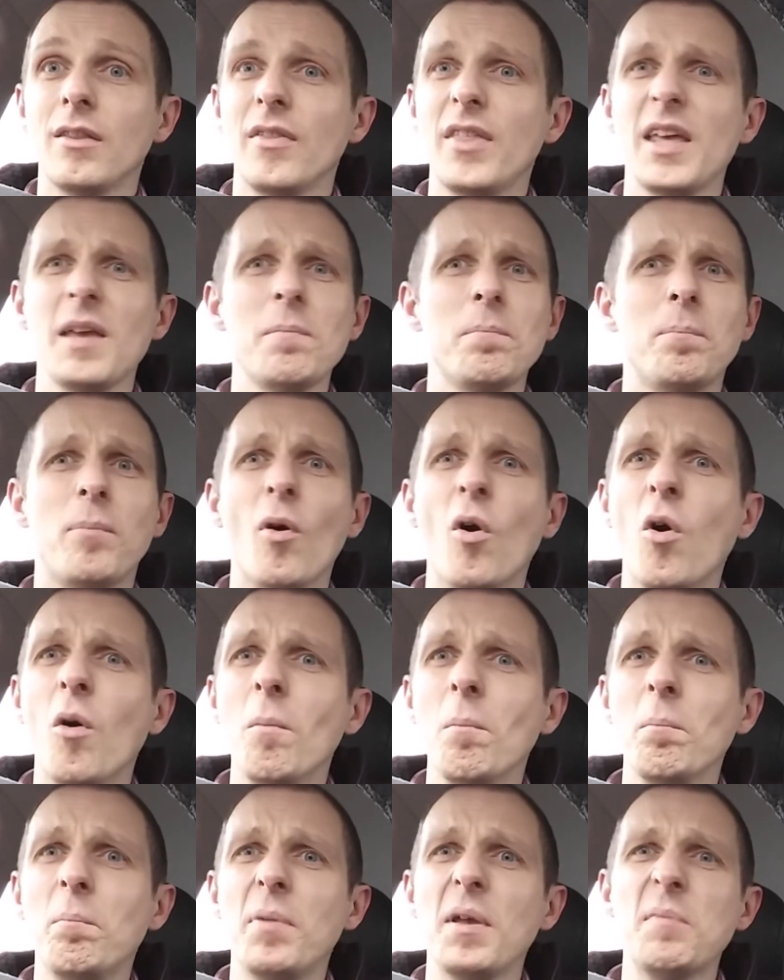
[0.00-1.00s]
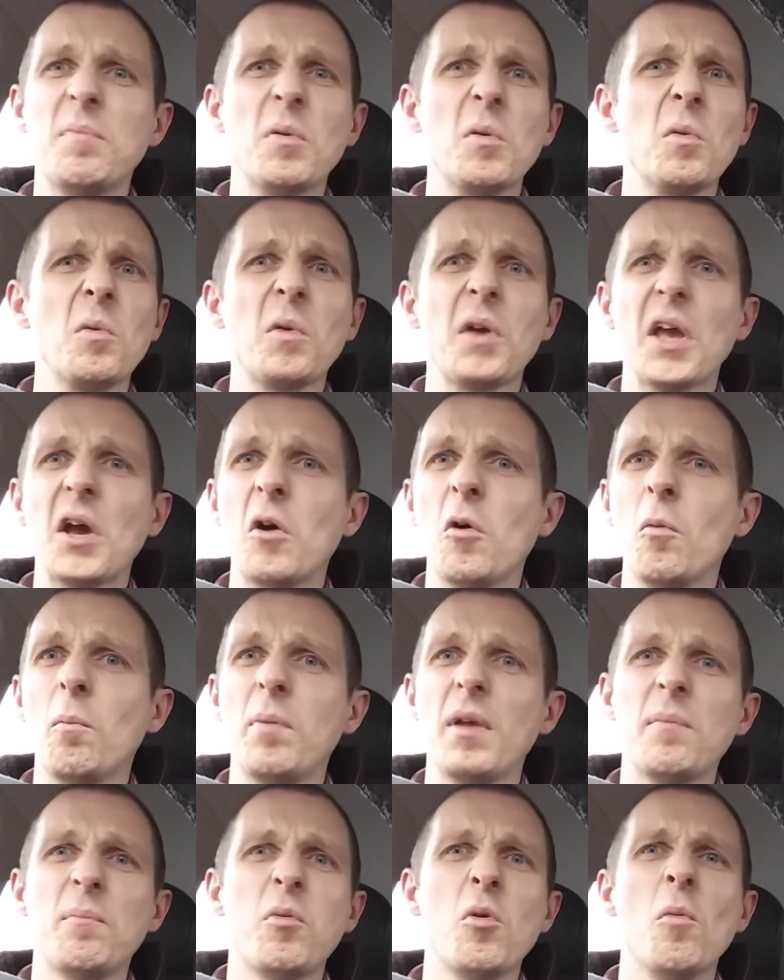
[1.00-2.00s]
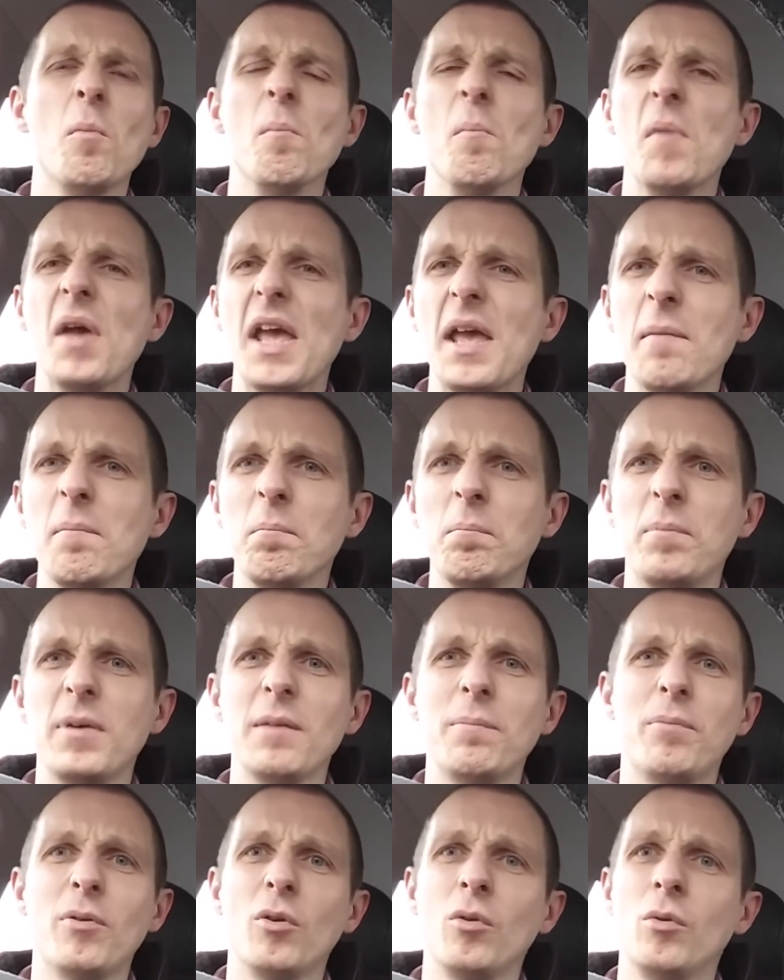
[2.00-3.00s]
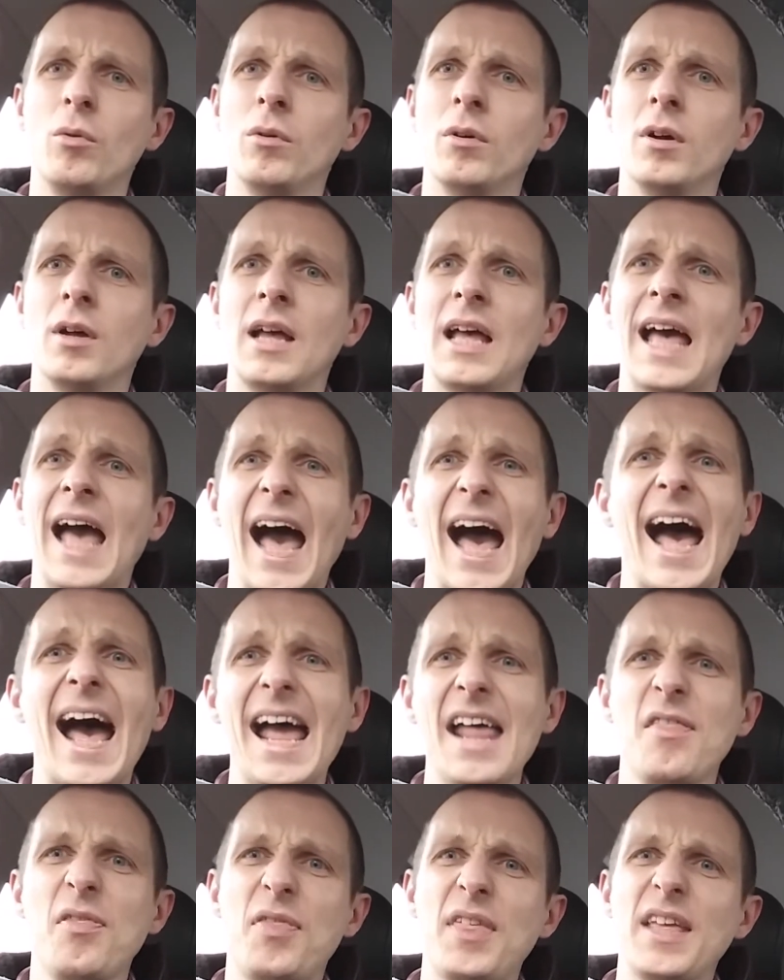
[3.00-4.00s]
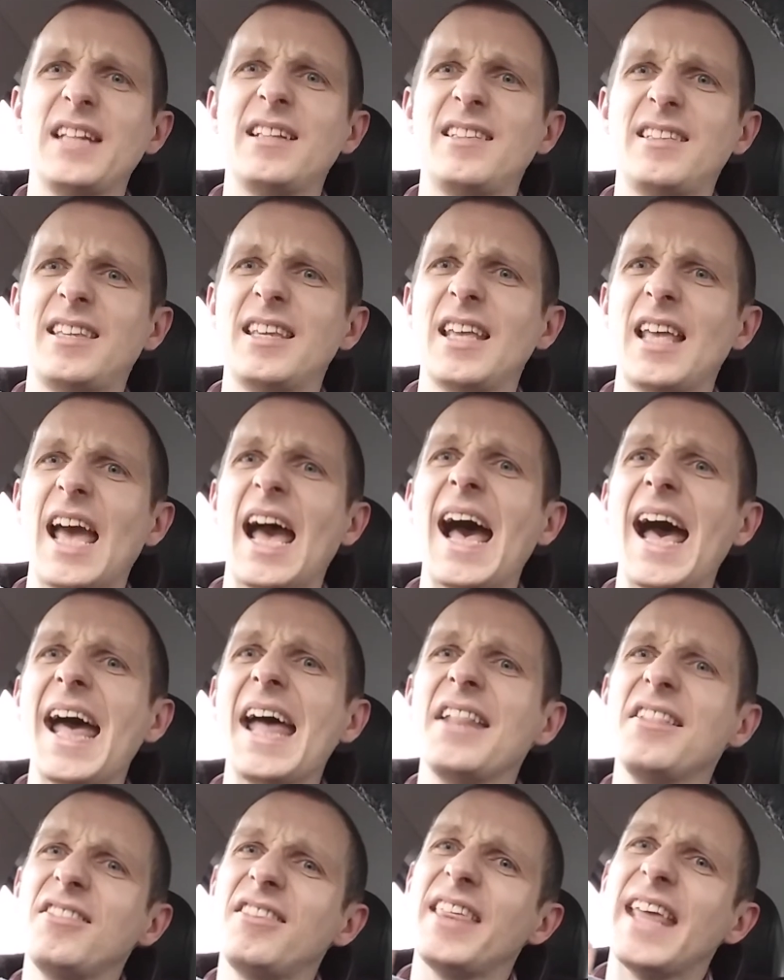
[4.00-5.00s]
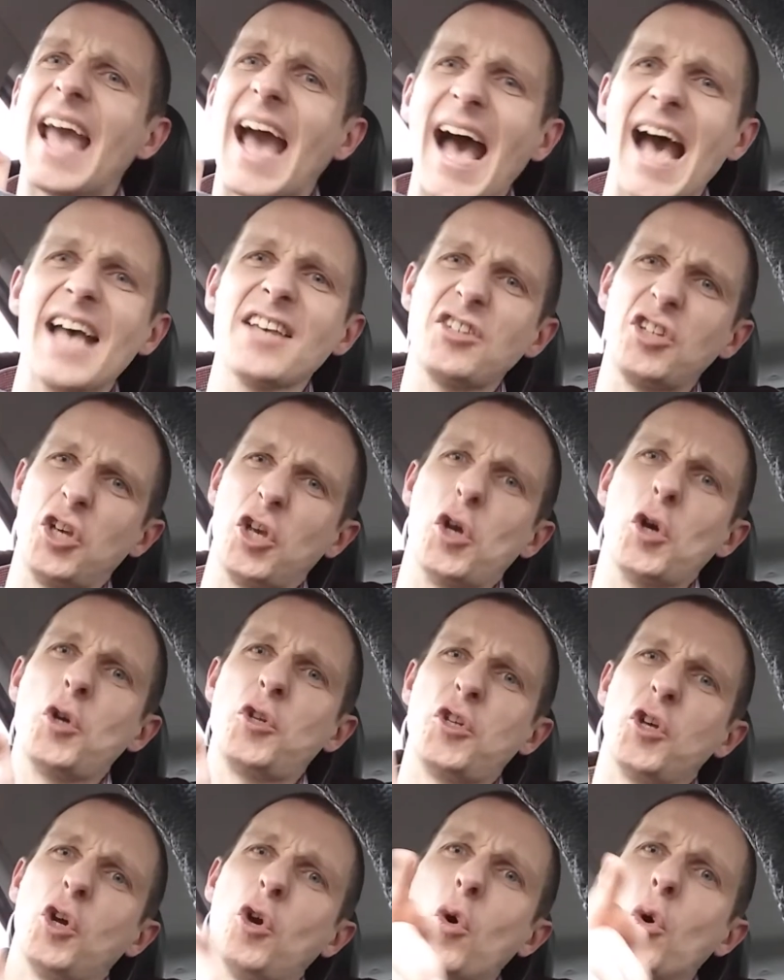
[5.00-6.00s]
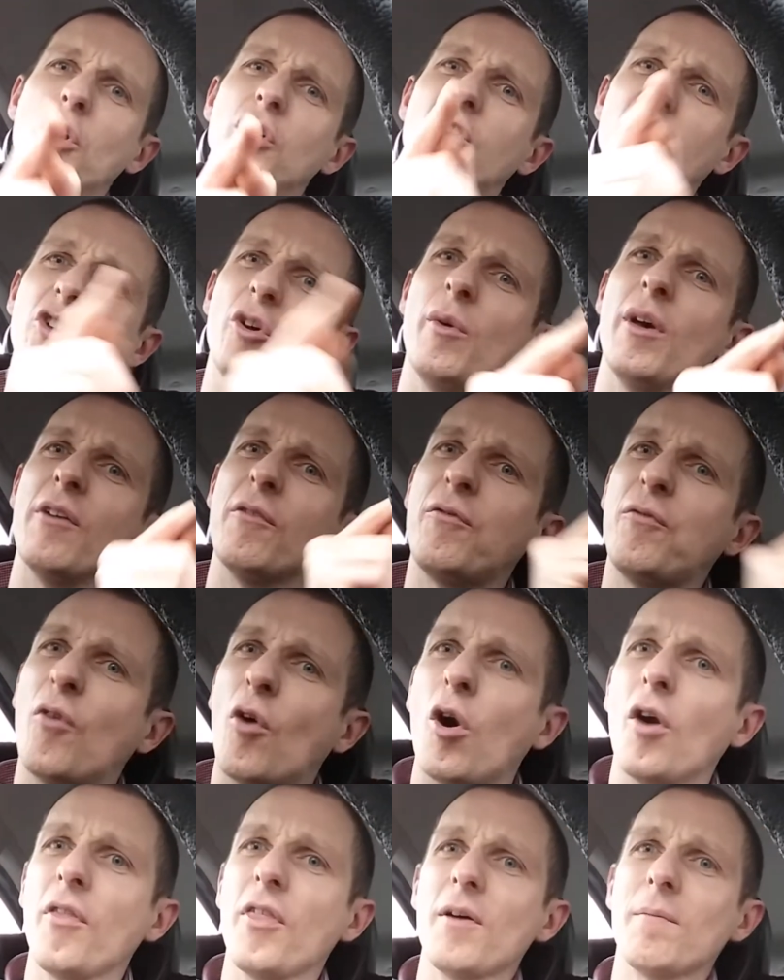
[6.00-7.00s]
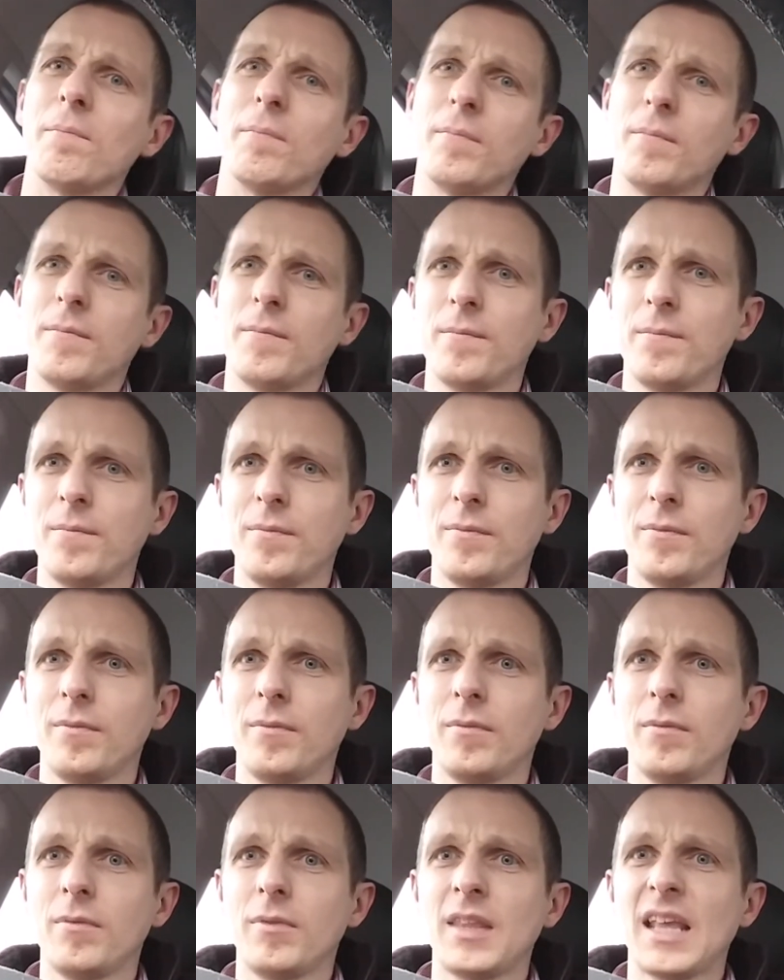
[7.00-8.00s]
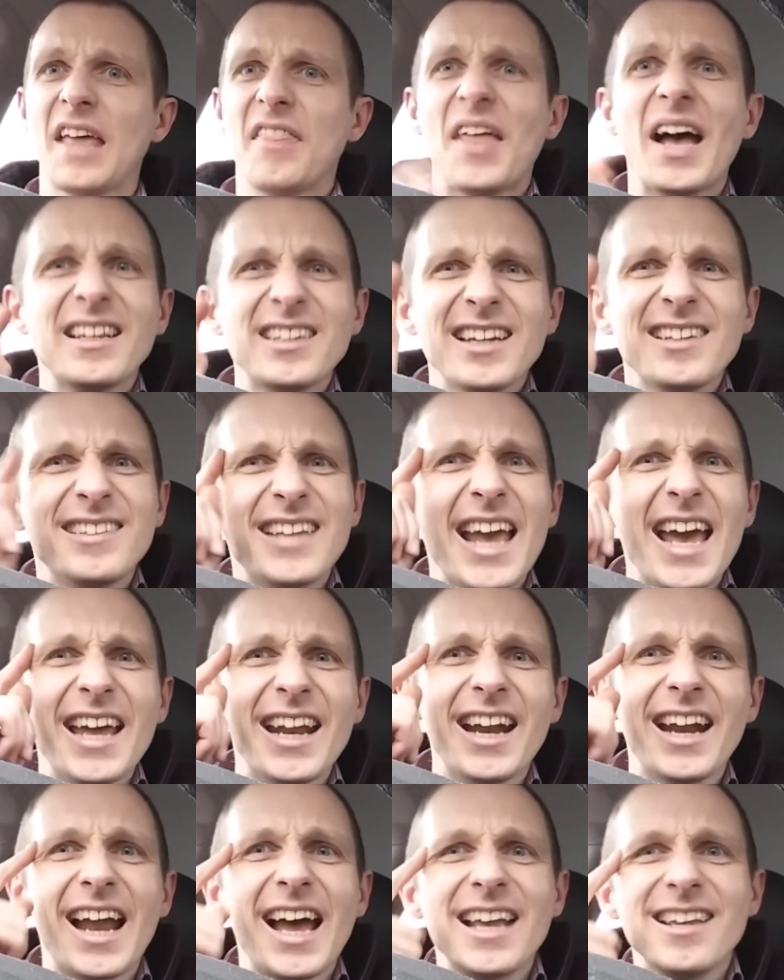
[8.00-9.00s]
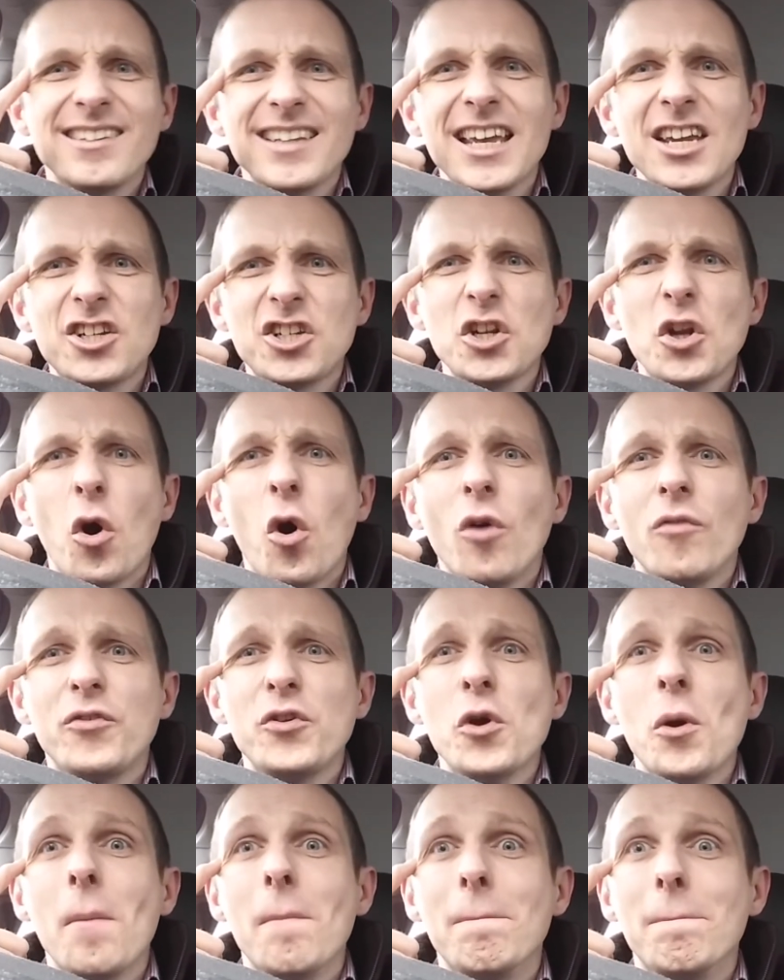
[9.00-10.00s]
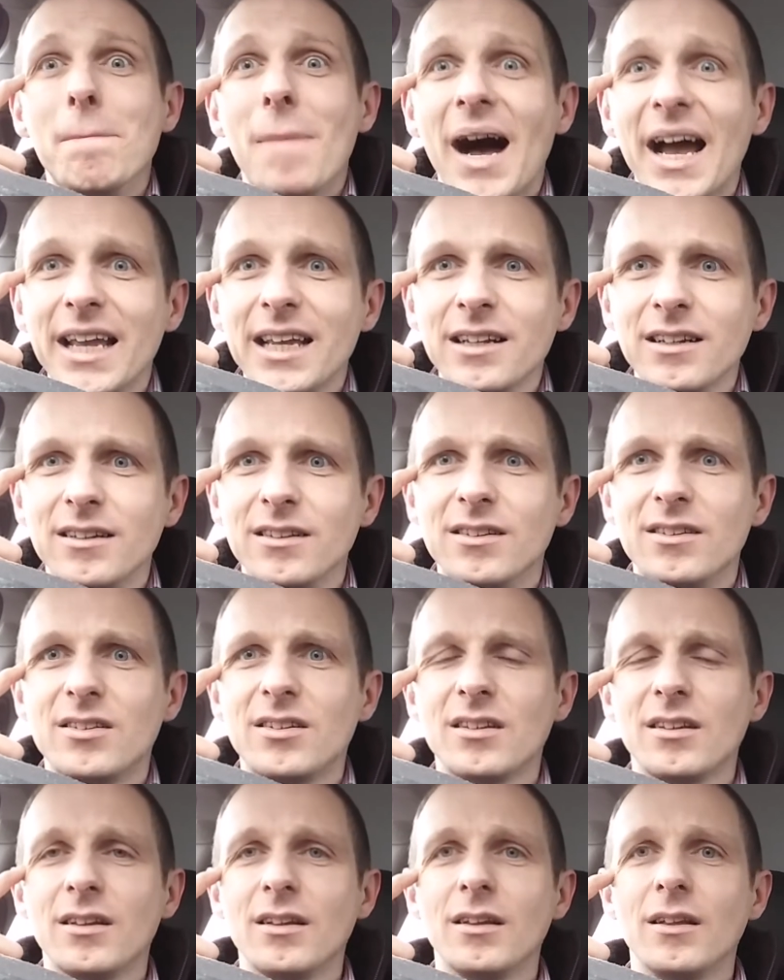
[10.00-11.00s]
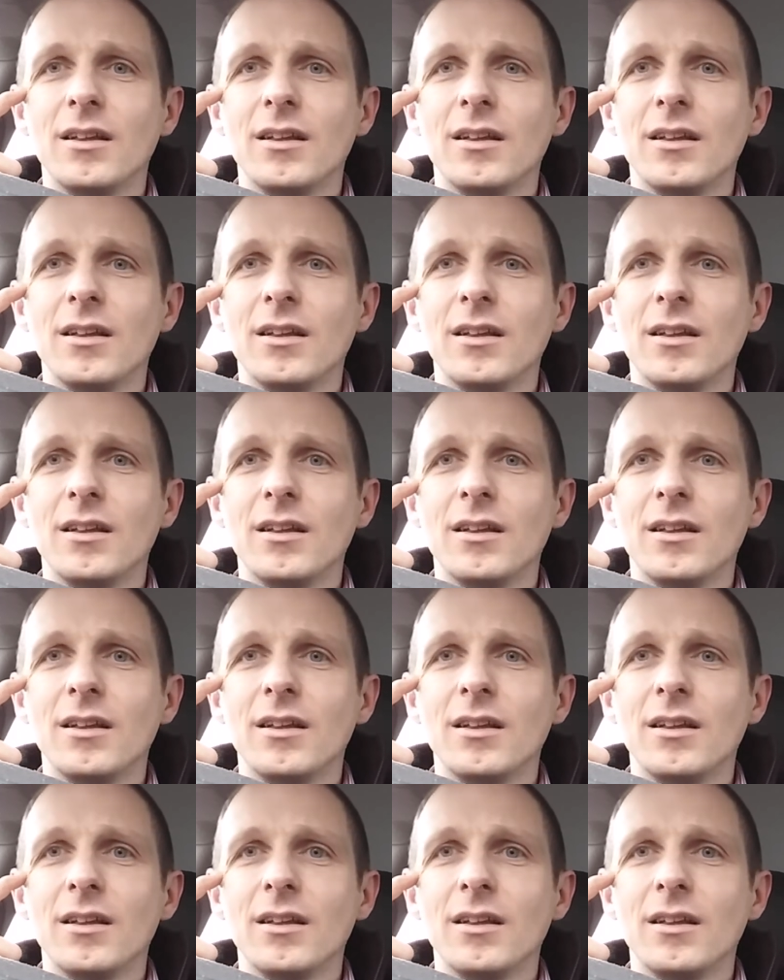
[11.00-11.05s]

They bomb people, kill people, maim people, and they ask you to go and do it for them. That's a terrorization of your mind.